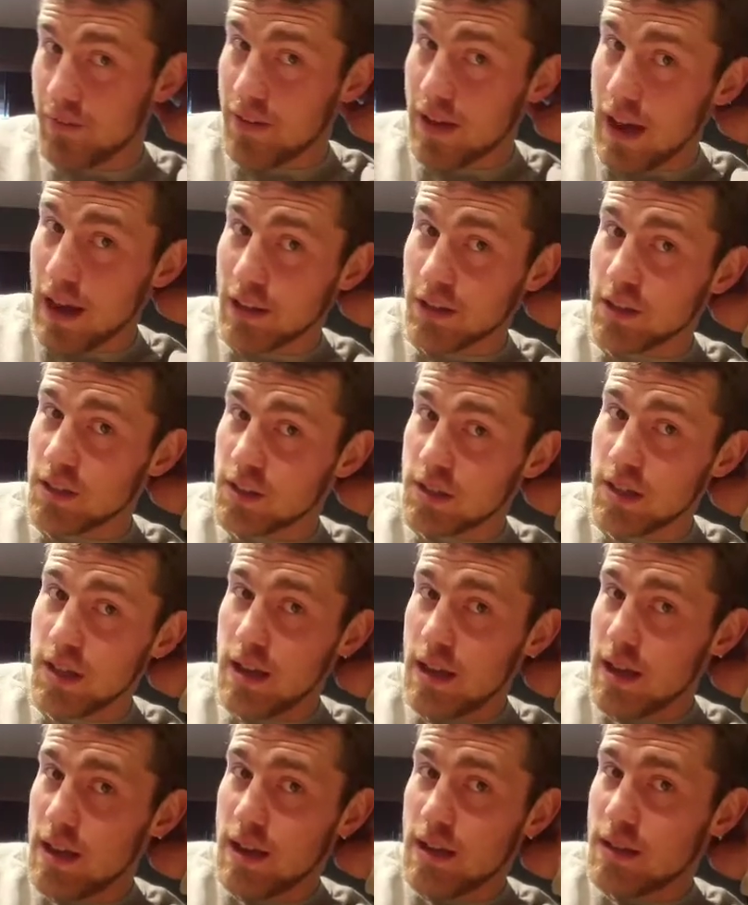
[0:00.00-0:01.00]
factors.
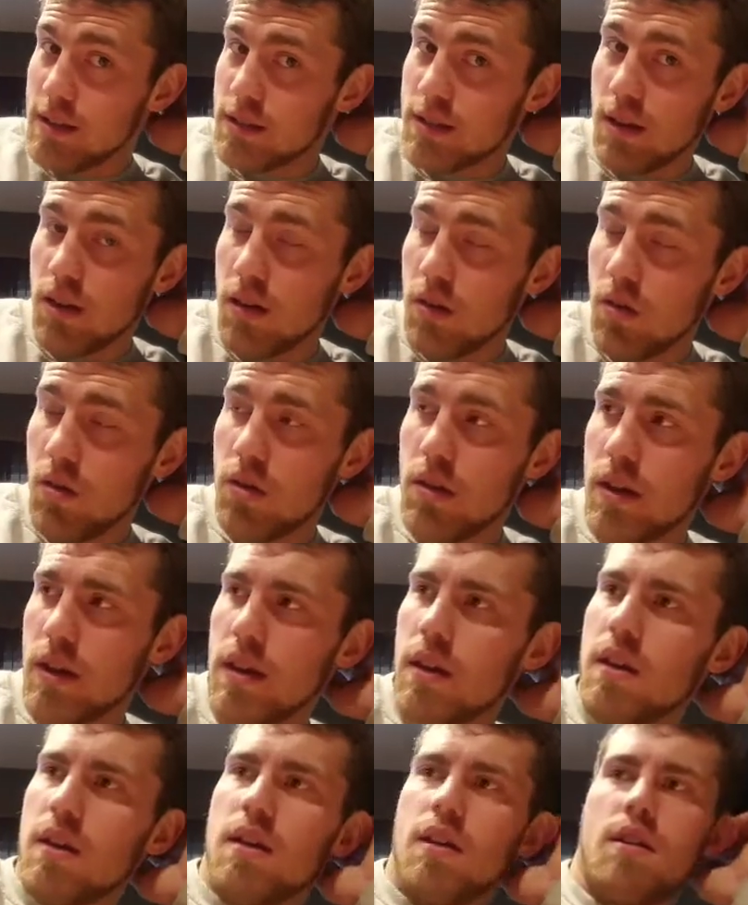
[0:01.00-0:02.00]
So,
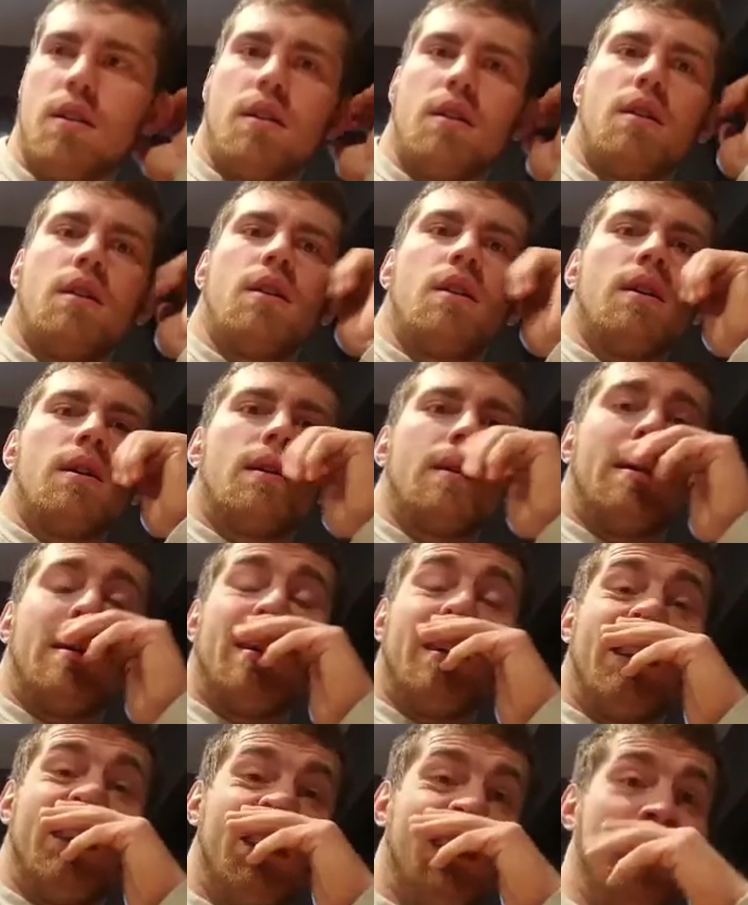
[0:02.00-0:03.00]

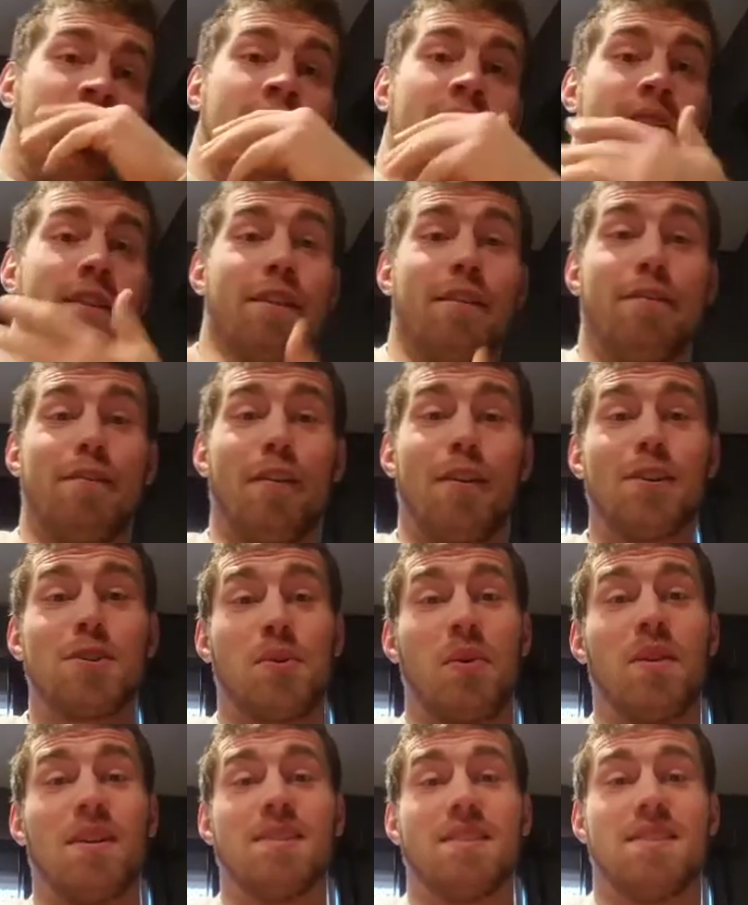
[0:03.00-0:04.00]
The
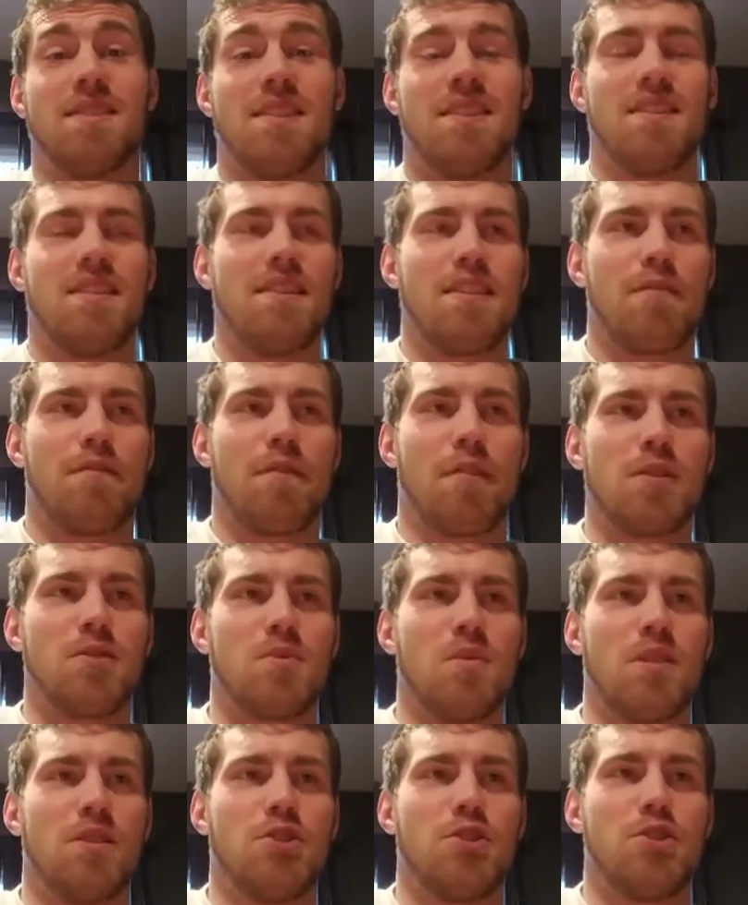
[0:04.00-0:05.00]
first
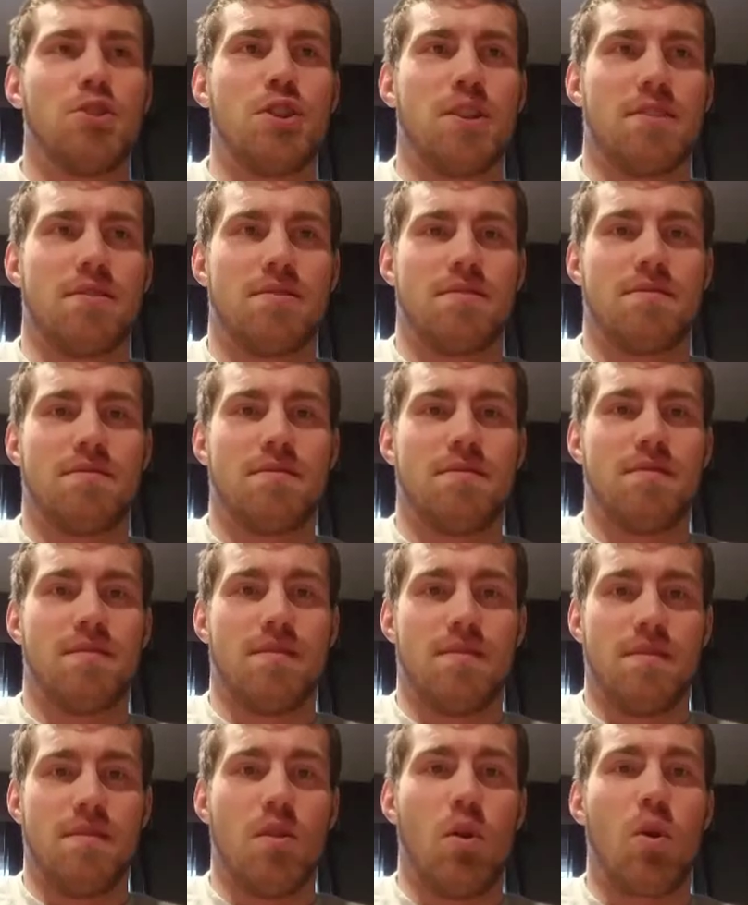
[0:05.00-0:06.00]
one's just
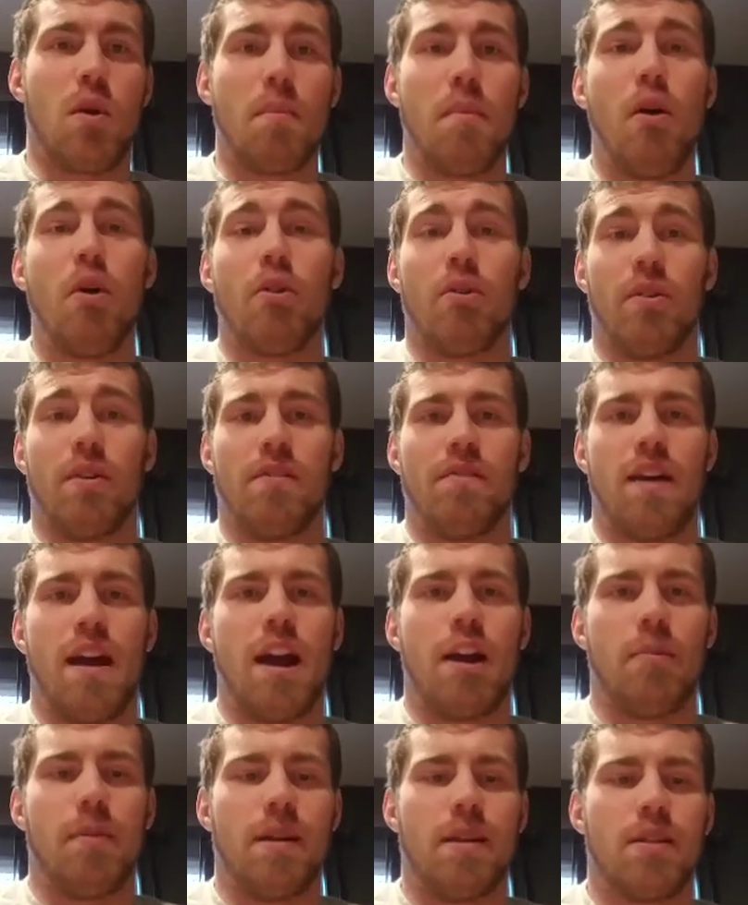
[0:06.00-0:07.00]
hormonal
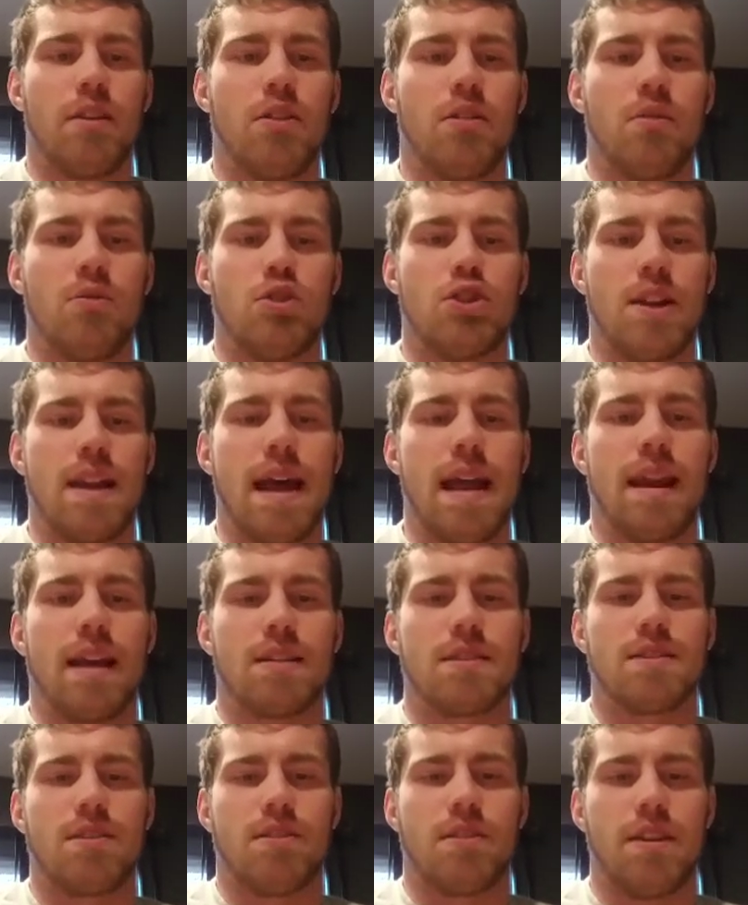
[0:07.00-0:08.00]
environment.
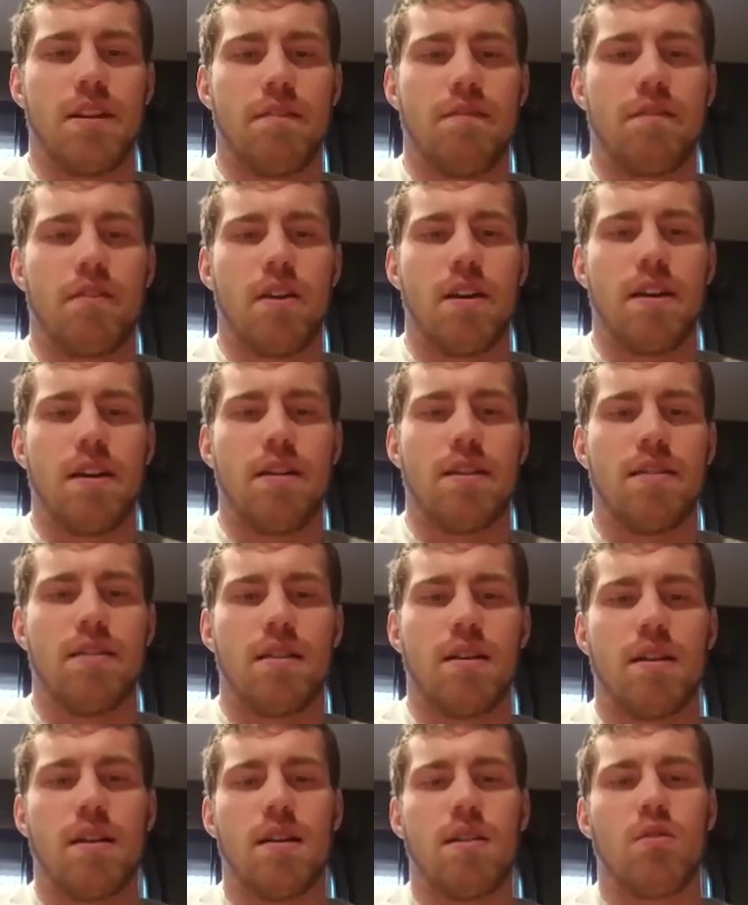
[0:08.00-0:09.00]
Genetics are different.
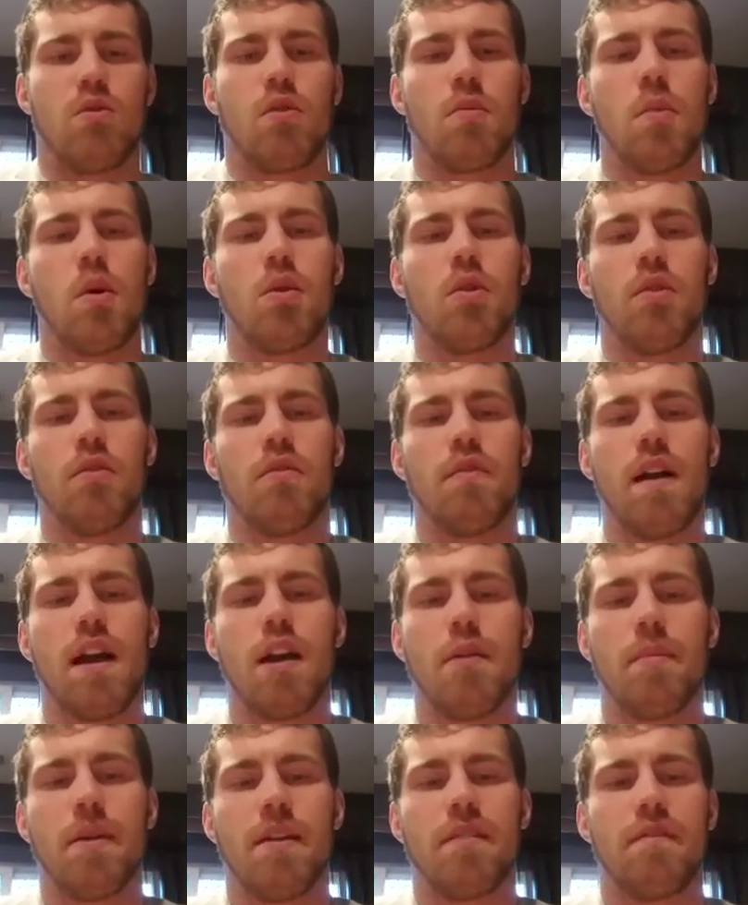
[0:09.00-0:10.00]
Hormonal
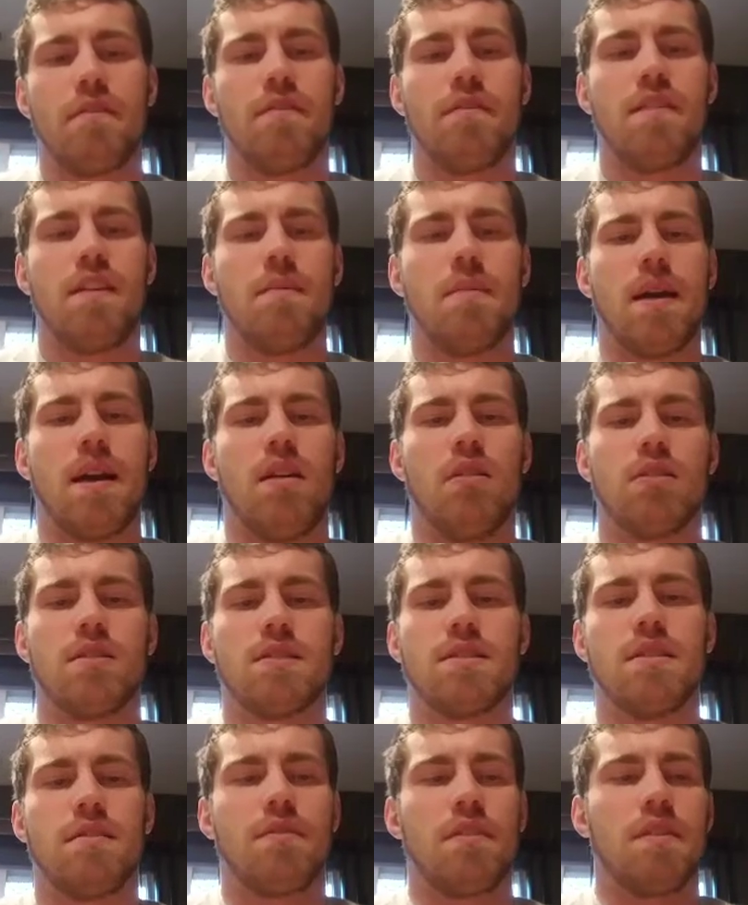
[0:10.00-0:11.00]
environment of a female is
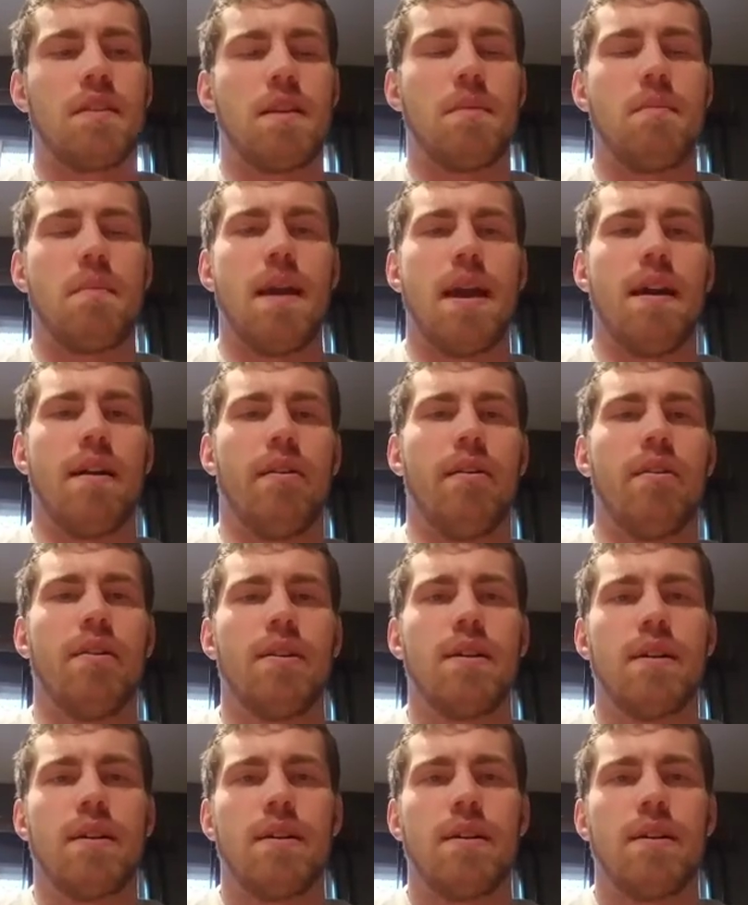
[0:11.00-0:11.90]
different than a male.